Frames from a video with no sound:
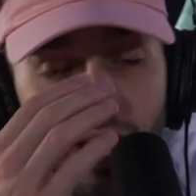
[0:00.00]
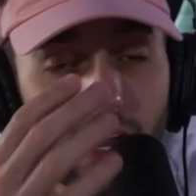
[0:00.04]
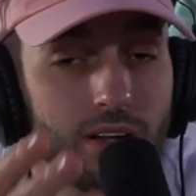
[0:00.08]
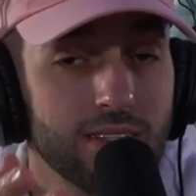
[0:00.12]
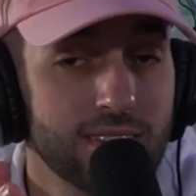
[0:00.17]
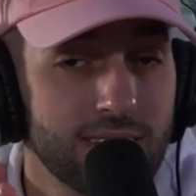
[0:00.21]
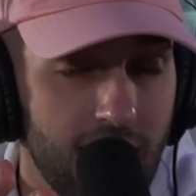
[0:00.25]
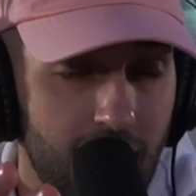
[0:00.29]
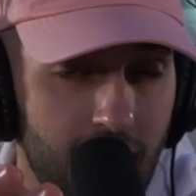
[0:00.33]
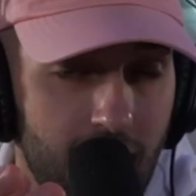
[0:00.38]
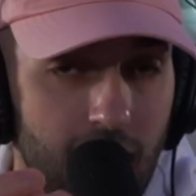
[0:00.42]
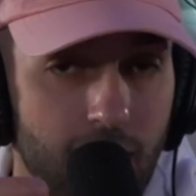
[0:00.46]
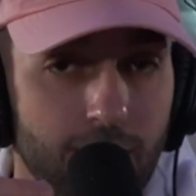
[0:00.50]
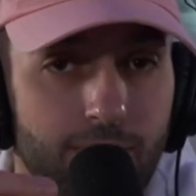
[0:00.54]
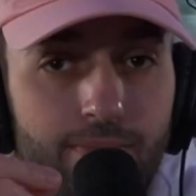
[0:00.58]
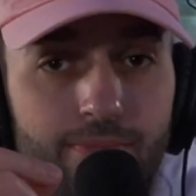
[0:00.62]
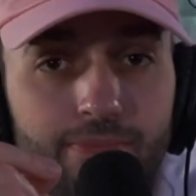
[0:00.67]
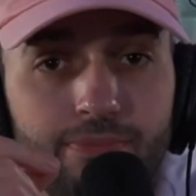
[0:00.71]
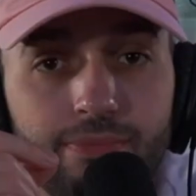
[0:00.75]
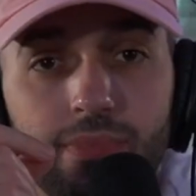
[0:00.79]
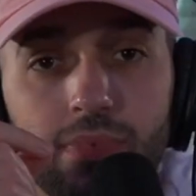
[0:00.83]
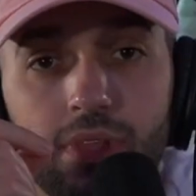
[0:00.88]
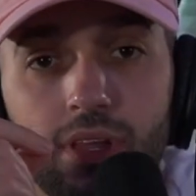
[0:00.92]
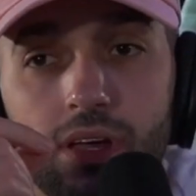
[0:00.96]
time
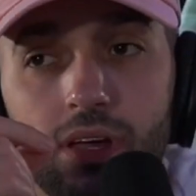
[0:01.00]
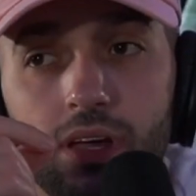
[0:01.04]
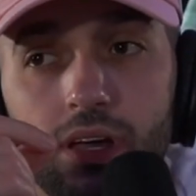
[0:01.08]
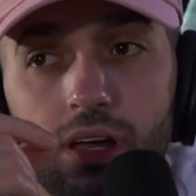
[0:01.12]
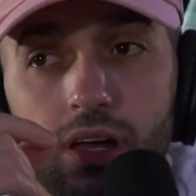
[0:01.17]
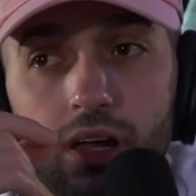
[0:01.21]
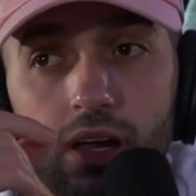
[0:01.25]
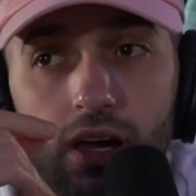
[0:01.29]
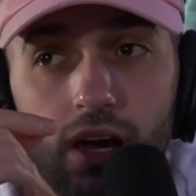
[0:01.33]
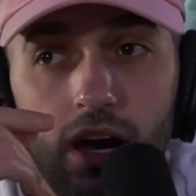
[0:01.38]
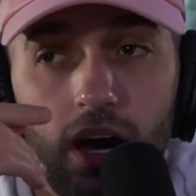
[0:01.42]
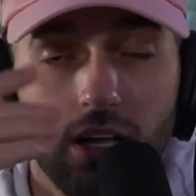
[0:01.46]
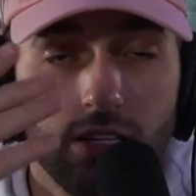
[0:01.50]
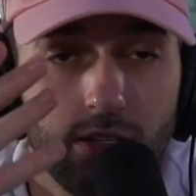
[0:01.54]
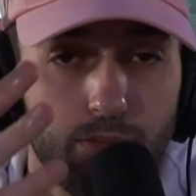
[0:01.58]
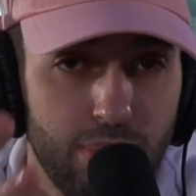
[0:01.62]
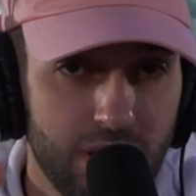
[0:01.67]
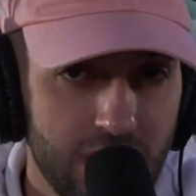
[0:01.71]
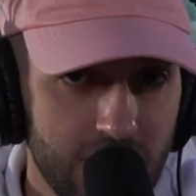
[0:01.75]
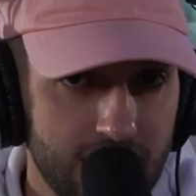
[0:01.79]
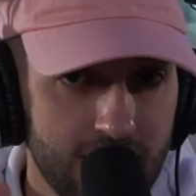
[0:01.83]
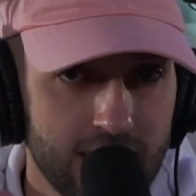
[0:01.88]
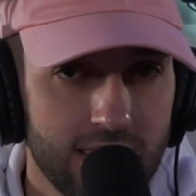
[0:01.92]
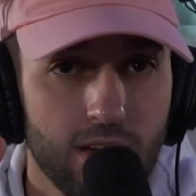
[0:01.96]
on the
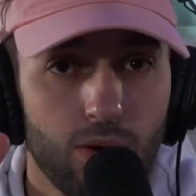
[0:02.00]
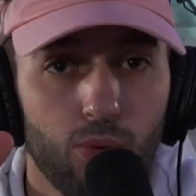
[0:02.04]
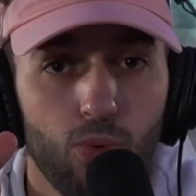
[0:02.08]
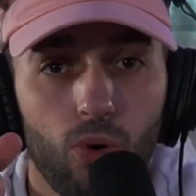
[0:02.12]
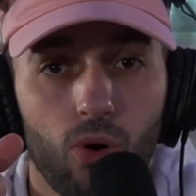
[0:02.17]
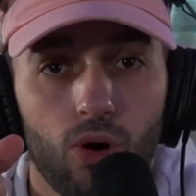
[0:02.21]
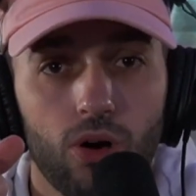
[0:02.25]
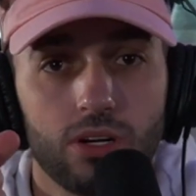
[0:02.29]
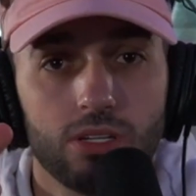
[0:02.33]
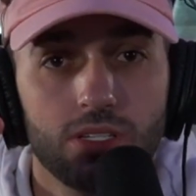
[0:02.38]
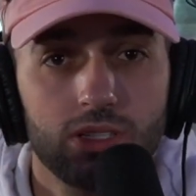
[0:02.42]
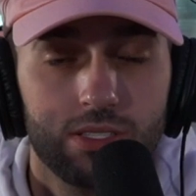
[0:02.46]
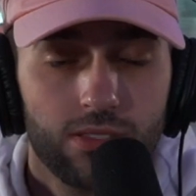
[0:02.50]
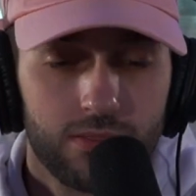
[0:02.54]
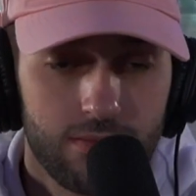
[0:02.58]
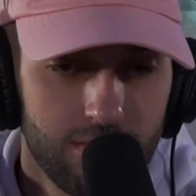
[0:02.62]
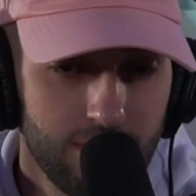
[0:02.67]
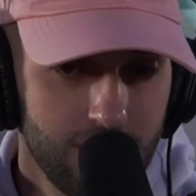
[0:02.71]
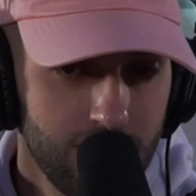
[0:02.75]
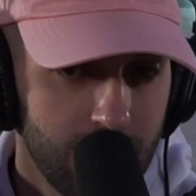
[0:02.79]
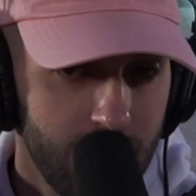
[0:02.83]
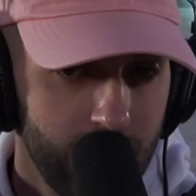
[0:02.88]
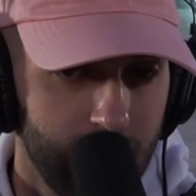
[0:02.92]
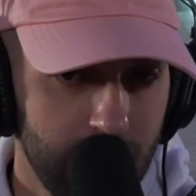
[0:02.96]
BET Awards,
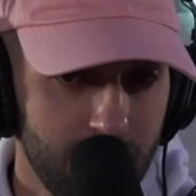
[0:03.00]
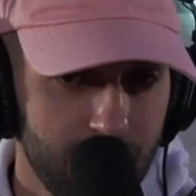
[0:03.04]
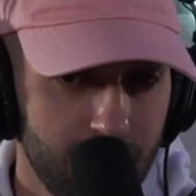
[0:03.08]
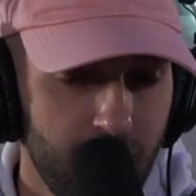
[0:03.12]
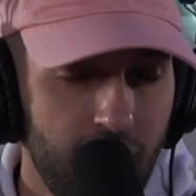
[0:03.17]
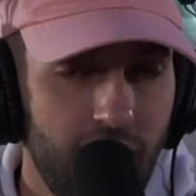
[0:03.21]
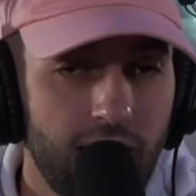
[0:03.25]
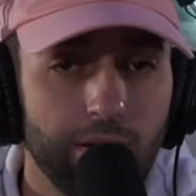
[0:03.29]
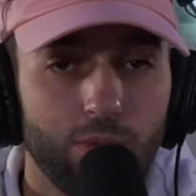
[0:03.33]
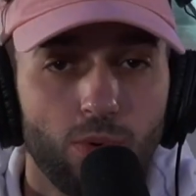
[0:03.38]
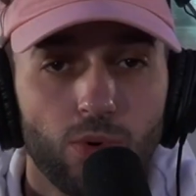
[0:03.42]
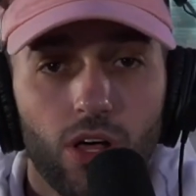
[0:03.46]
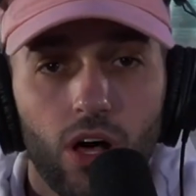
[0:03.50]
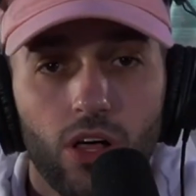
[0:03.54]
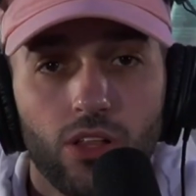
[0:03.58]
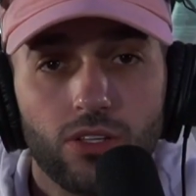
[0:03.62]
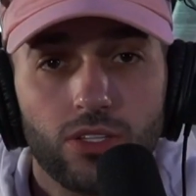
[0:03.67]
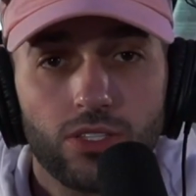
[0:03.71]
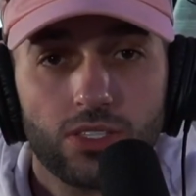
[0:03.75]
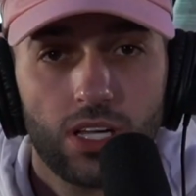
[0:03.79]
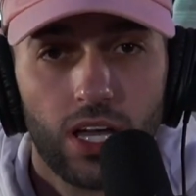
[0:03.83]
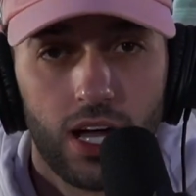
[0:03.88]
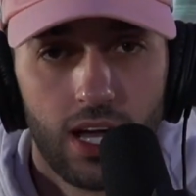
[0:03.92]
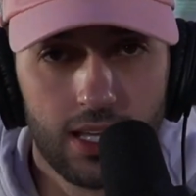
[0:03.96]
they find him with all
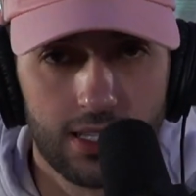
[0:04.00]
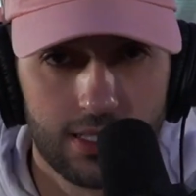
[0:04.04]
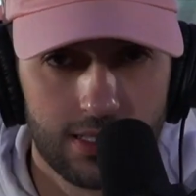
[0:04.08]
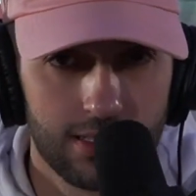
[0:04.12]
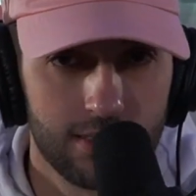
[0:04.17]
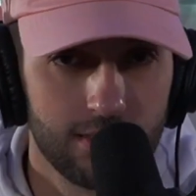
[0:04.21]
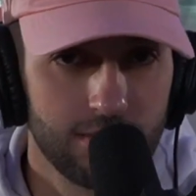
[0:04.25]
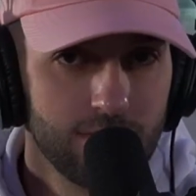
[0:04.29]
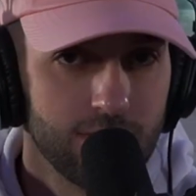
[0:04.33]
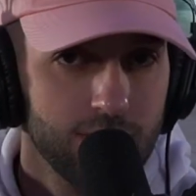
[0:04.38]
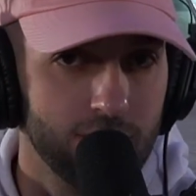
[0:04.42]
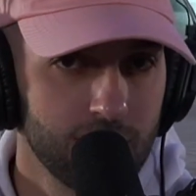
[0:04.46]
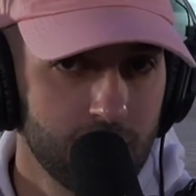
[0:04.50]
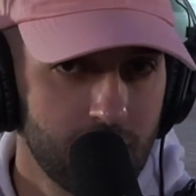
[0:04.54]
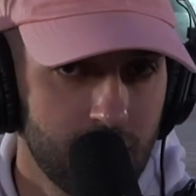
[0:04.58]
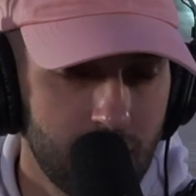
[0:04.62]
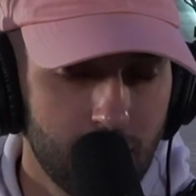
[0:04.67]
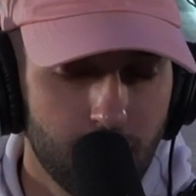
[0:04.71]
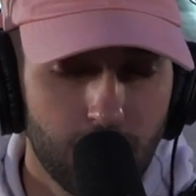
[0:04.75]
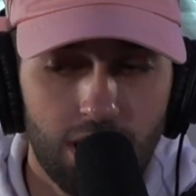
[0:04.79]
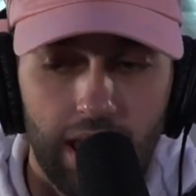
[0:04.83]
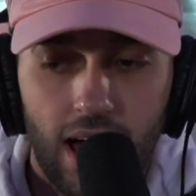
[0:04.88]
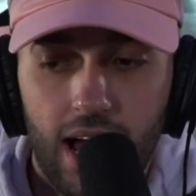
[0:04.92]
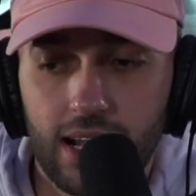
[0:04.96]
his guns, get
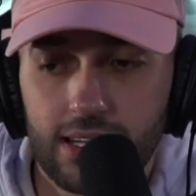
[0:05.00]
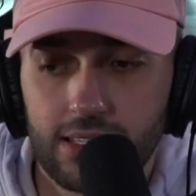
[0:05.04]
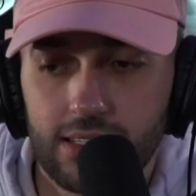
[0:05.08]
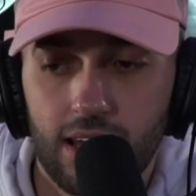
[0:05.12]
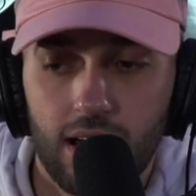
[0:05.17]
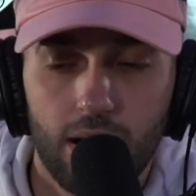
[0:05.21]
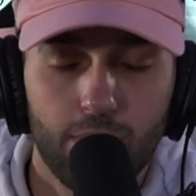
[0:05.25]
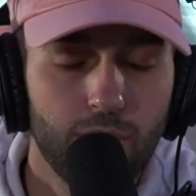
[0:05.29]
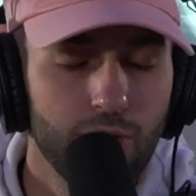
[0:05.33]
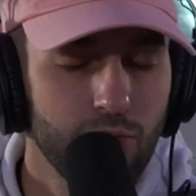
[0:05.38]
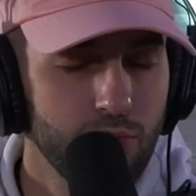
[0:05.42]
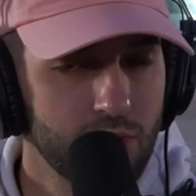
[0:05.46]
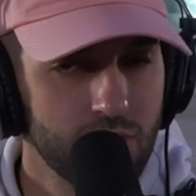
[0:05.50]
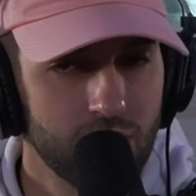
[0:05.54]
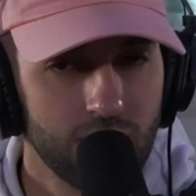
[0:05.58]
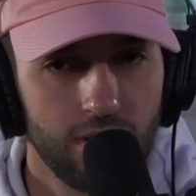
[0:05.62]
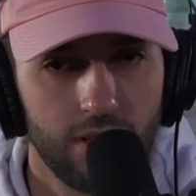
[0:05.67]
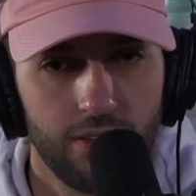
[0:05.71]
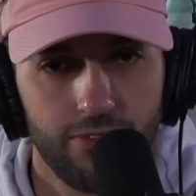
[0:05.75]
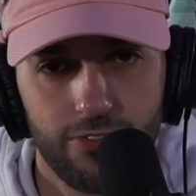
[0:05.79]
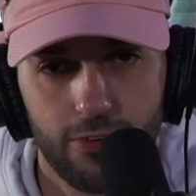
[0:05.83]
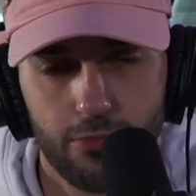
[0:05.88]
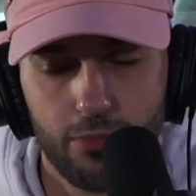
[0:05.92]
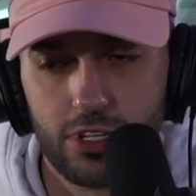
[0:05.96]
him locked up. It was
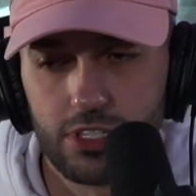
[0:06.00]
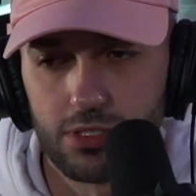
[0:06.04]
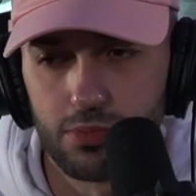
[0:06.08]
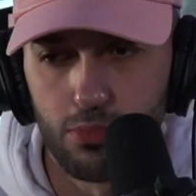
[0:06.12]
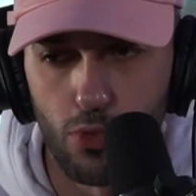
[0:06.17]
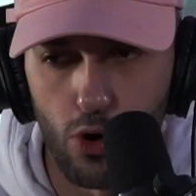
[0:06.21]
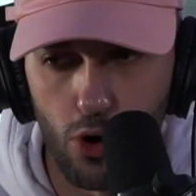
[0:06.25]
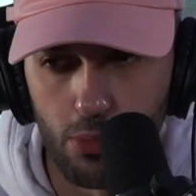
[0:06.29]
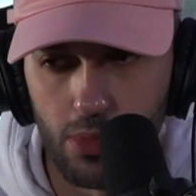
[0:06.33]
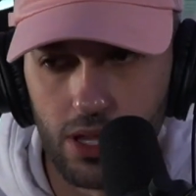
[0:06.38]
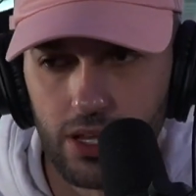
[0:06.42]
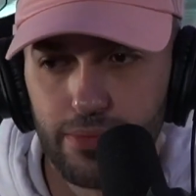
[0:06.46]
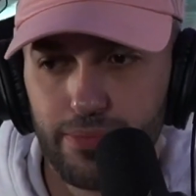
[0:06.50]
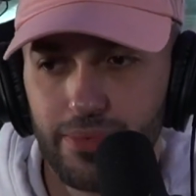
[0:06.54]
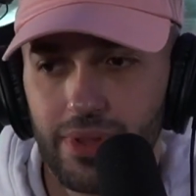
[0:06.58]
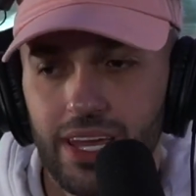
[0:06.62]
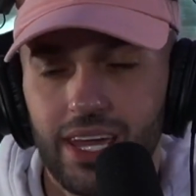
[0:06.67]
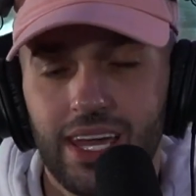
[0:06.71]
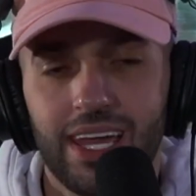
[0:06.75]
an infamous moment.